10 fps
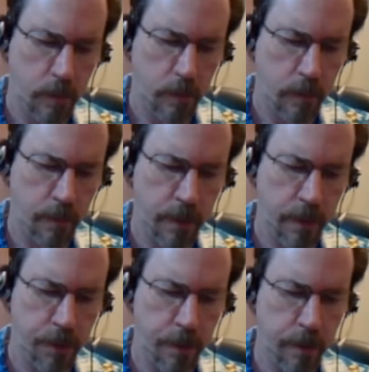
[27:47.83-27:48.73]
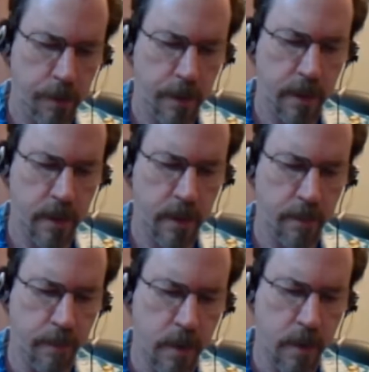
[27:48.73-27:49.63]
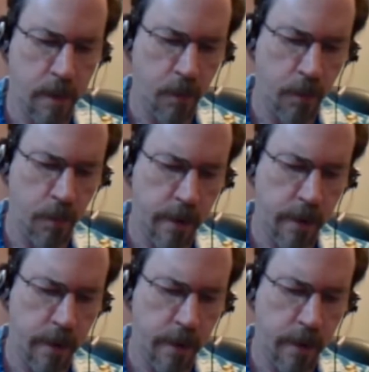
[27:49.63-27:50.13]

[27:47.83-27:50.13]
Make sure it's getting that bottom one wet